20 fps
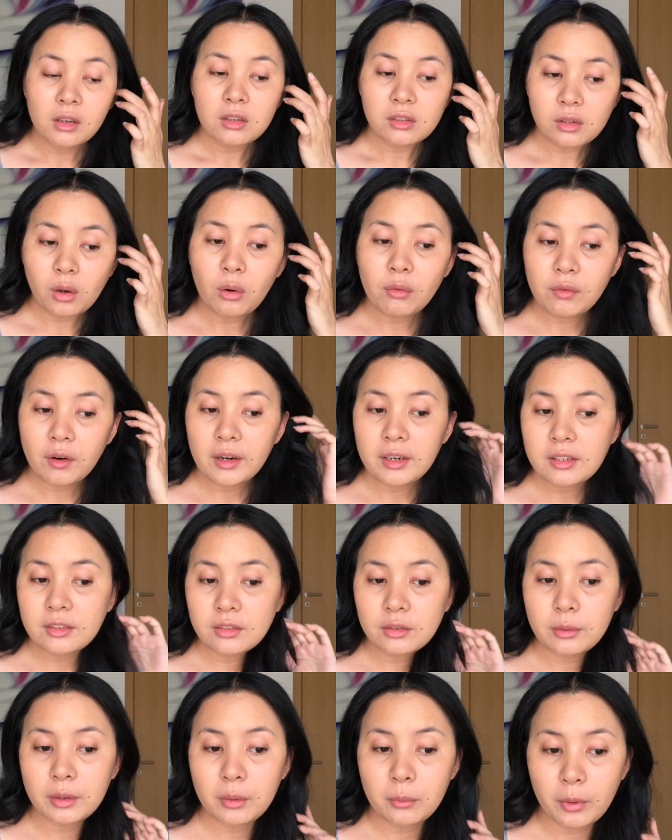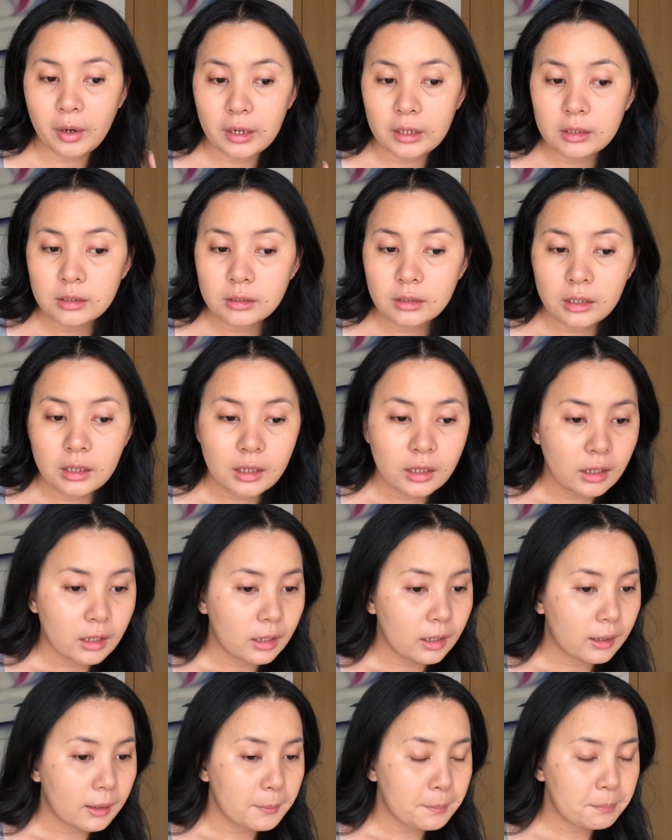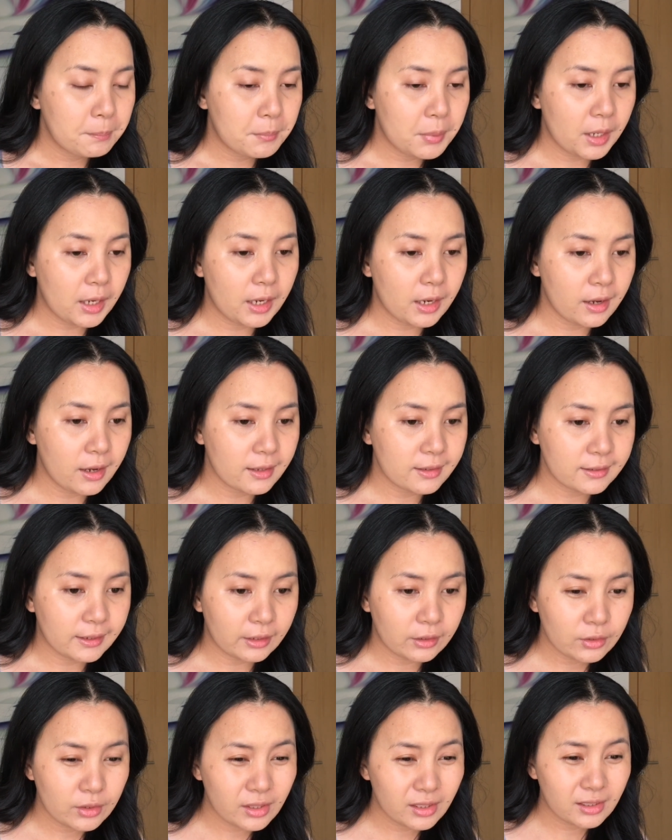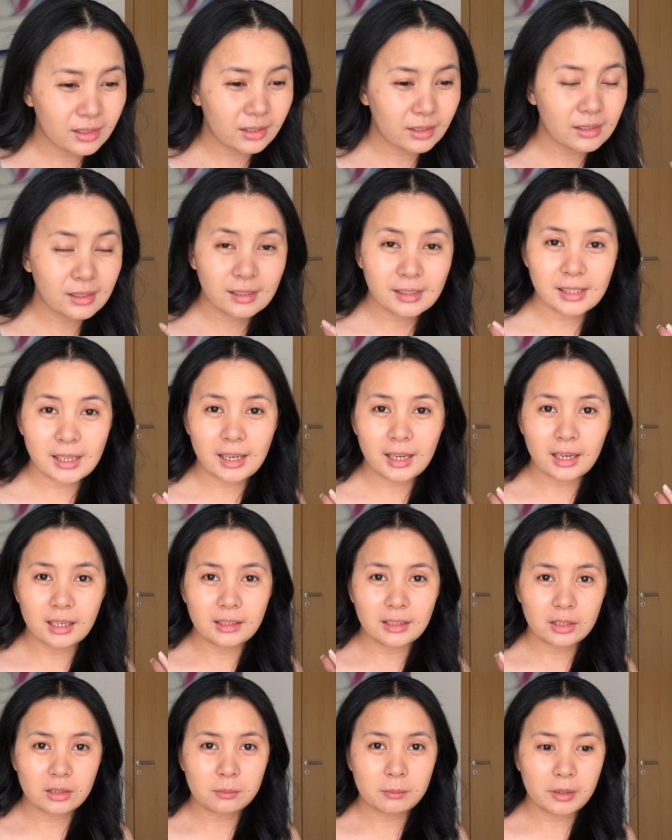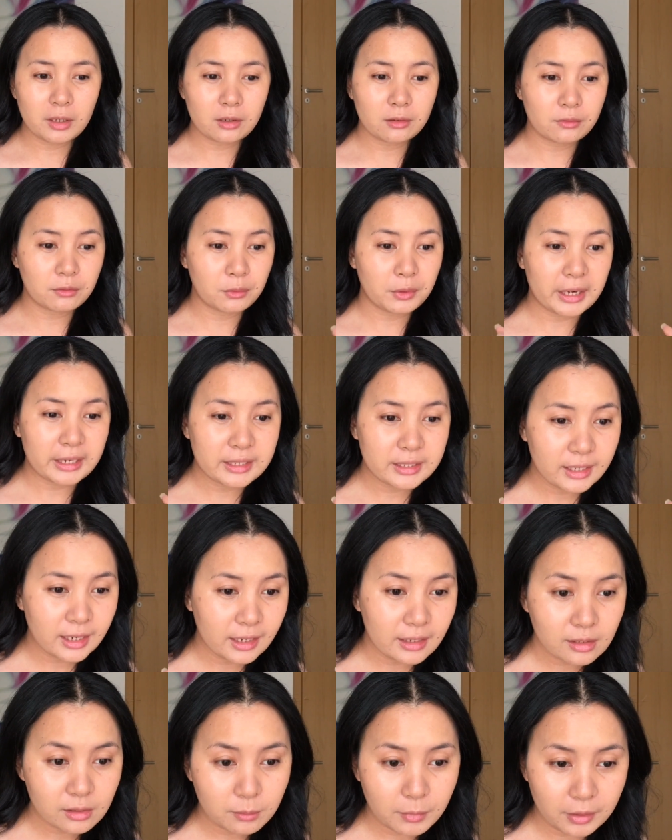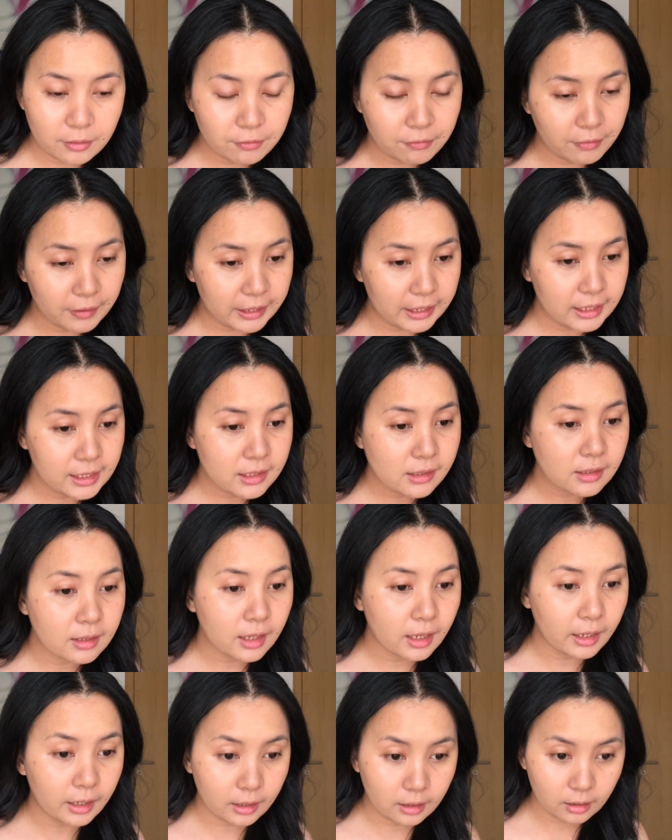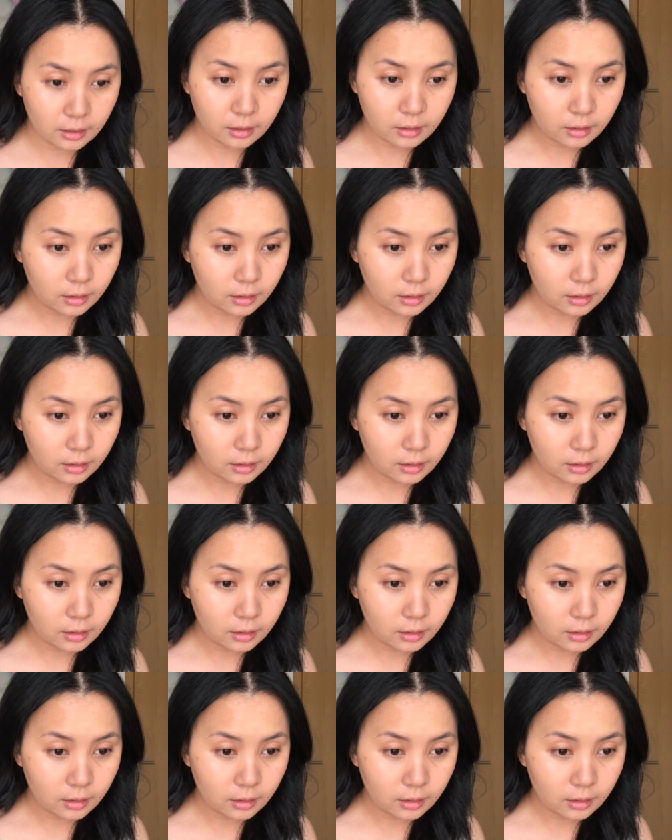So far it's doing well, but I could still see a little bit of redness on my face, like